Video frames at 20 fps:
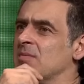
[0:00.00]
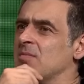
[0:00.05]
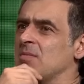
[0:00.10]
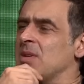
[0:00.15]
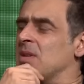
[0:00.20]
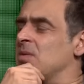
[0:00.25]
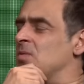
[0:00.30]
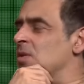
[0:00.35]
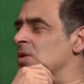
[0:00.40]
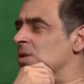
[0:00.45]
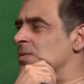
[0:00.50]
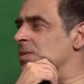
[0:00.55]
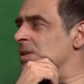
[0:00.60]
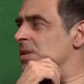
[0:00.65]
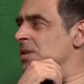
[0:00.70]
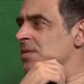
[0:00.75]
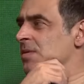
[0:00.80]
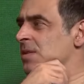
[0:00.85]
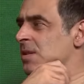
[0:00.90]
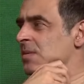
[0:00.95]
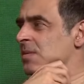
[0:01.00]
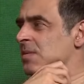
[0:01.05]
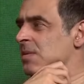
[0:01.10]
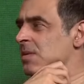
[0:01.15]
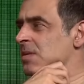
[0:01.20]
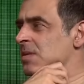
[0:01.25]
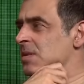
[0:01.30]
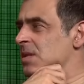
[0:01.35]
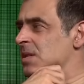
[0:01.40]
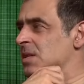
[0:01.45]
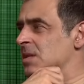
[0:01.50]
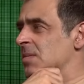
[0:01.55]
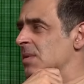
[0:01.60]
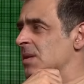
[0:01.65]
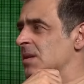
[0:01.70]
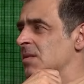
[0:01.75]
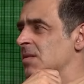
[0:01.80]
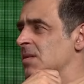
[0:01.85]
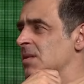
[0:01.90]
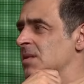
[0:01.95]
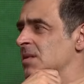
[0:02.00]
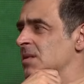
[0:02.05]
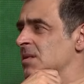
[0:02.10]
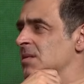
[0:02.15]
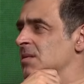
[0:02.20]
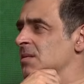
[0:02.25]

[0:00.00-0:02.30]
really watched much of it, to be honest. Is he playing all right? I don't know.